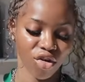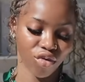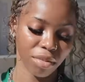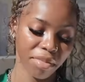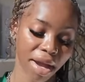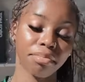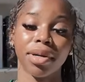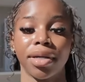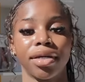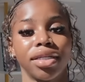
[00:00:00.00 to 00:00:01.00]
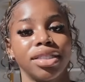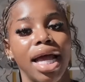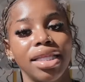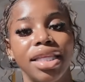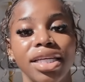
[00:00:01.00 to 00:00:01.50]
Remember
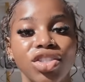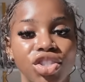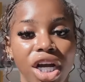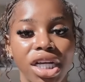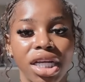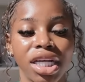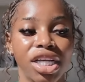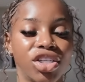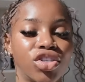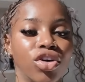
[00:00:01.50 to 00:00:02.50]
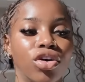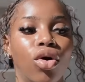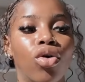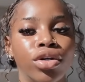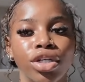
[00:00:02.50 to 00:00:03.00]
that this journey is
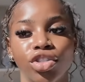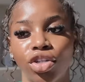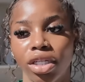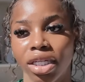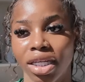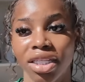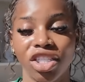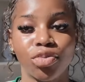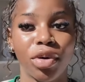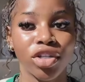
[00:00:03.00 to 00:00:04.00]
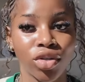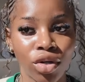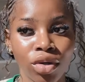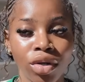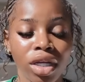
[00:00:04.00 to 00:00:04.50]
your own journey. It is
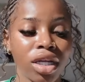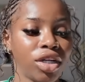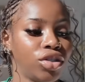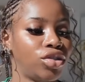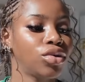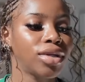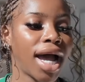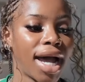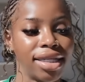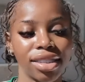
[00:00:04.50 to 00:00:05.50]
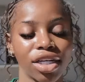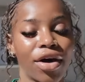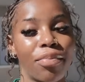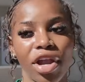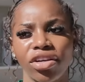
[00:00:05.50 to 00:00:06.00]
personal. Do not
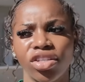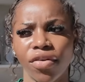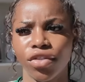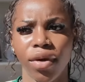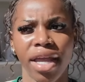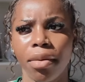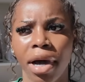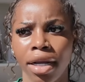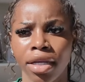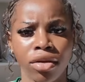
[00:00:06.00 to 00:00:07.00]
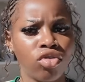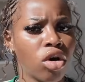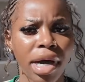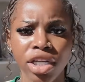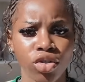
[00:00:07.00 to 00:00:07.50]
compare yourself to anybody.
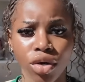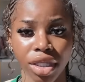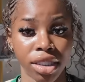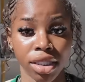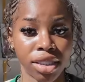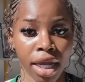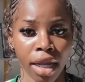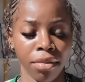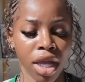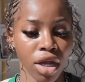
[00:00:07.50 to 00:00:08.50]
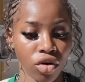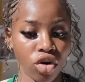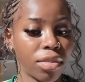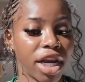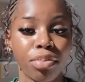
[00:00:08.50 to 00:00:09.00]
Nobody's growth is the same.
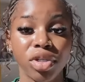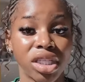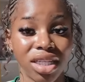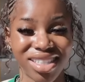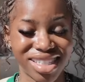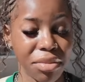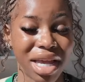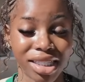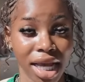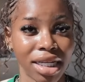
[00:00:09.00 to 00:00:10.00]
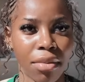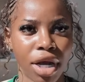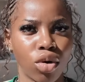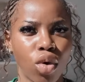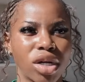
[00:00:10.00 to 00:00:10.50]
Nobody puts in the same exact
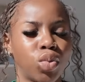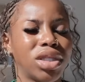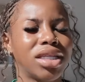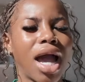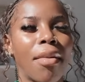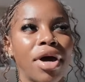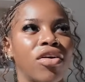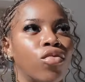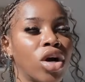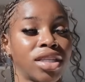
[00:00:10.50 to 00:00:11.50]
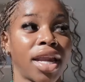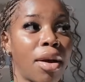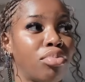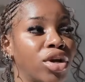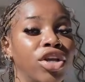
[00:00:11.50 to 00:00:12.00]
amount of work. With the amount of work that
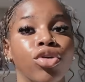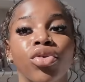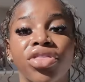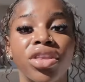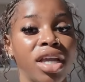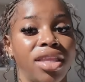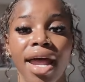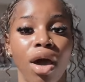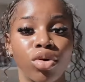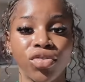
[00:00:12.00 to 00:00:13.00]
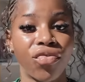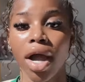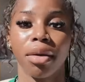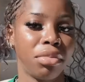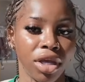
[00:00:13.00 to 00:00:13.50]
I put in, you would think that I was
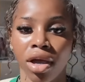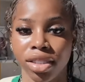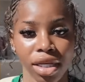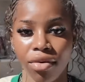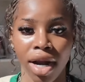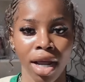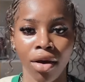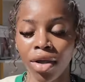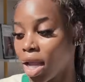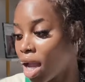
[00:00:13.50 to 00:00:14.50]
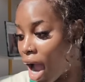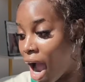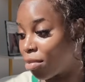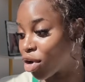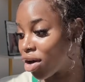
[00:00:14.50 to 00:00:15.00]
fucking Beyonce right now.
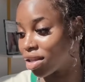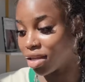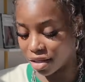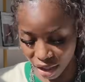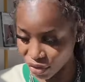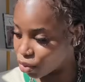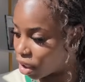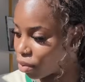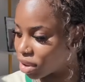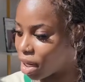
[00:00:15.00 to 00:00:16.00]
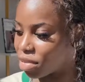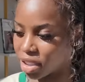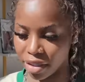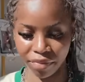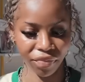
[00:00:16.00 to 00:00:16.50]
I'm currently, it's what? What time
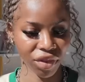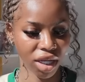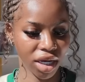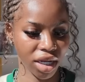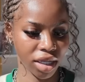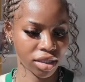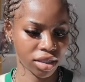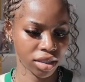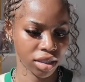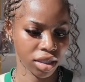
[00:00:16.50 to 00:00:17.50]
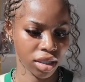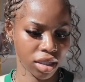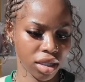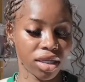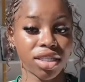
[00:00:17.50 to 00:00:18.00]
is it? It is
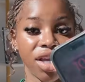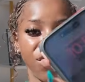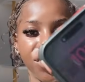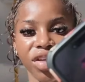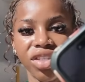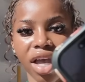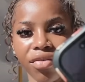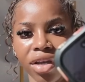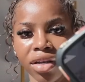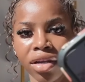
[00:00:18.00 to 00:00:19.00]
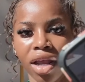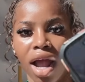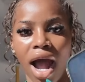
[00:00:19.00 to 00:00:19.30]
10:57.